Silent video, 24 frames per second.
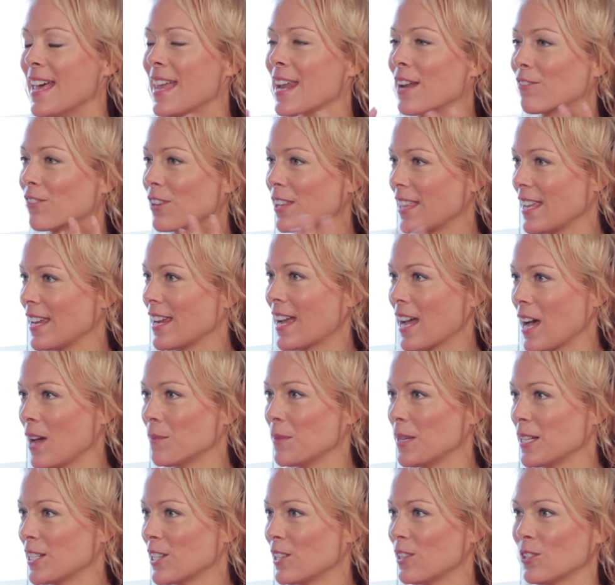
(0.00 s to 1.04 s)
and everything
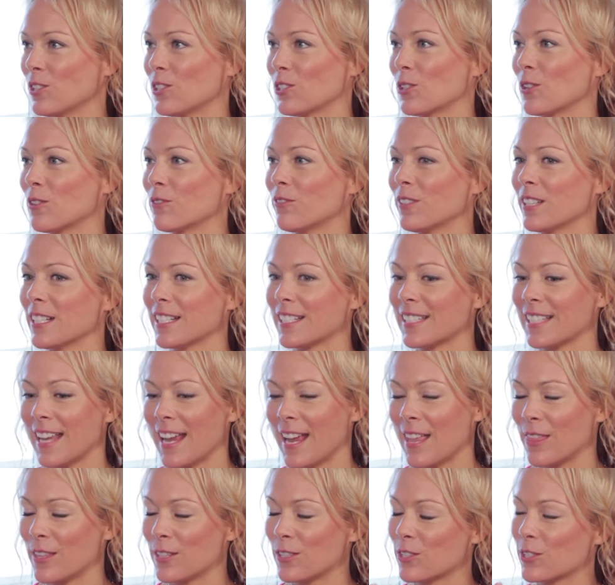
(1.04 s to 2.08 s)
coming to the surface
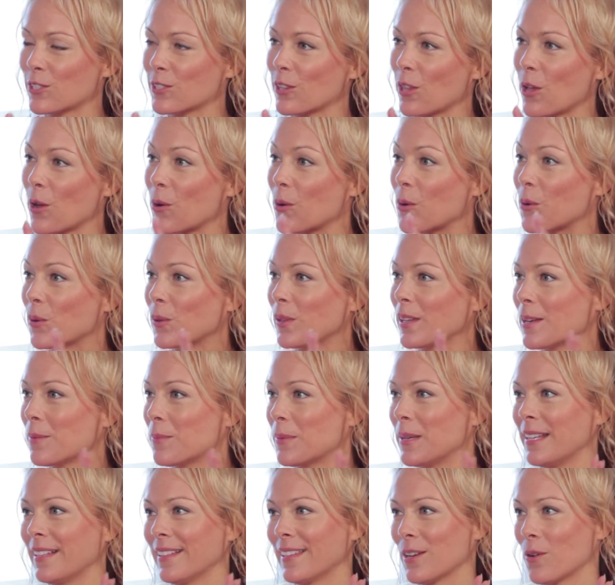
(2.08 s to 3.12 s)
and then slowly
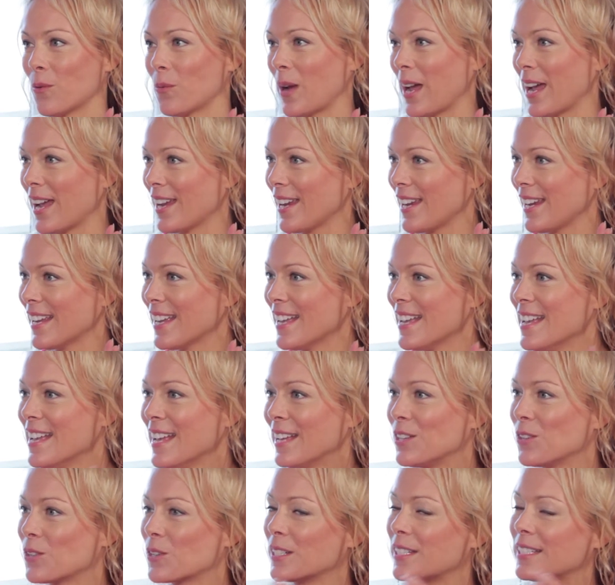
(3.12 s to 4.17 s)
peeling away.
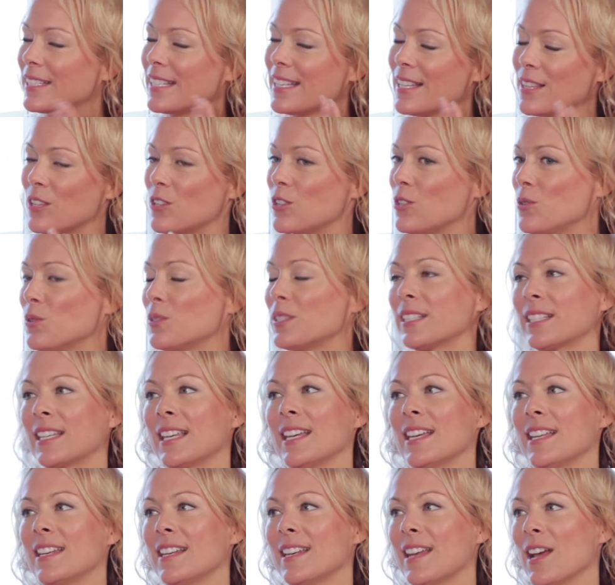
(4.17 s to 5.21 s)
You could see the new
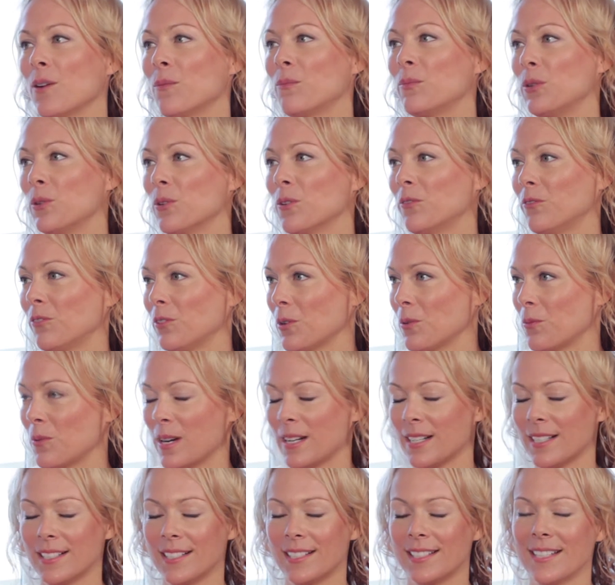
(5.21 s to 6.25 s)
skin and how beautiful it
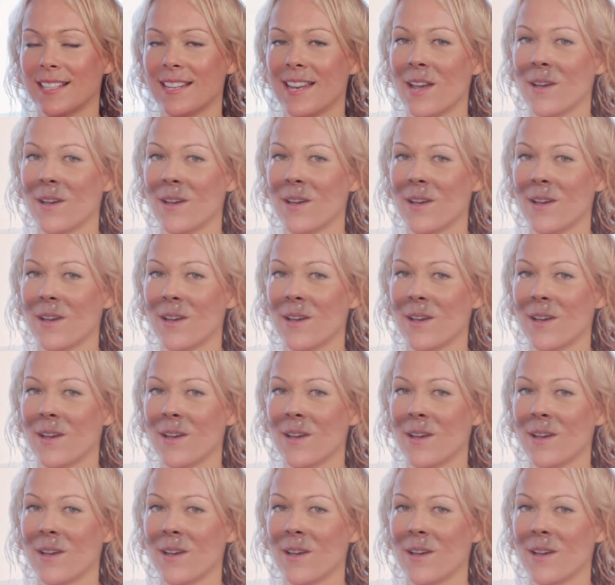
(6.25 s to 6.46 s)
was and